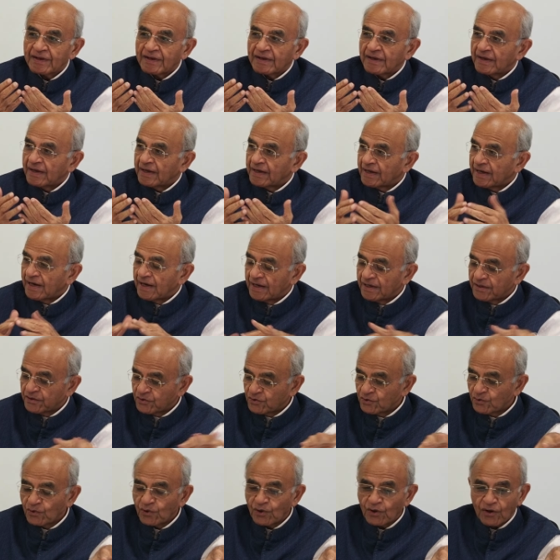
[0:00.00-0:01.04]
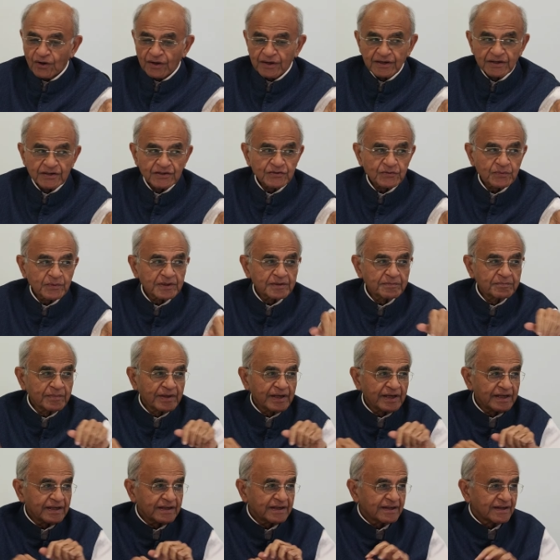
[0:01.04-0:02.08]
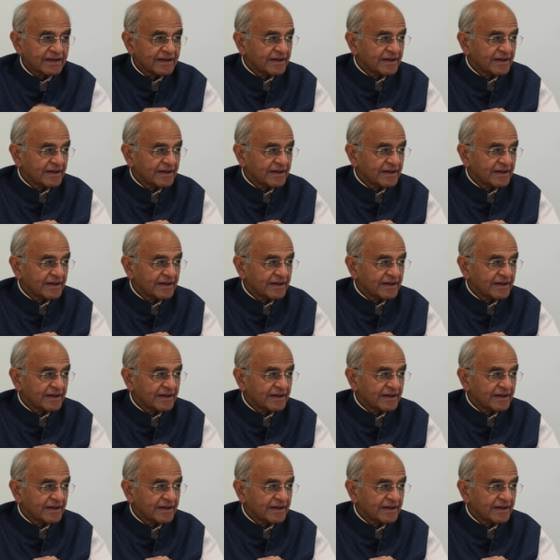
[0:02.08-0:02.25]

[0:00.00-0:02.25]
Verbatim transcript: And I had two lawyers with me,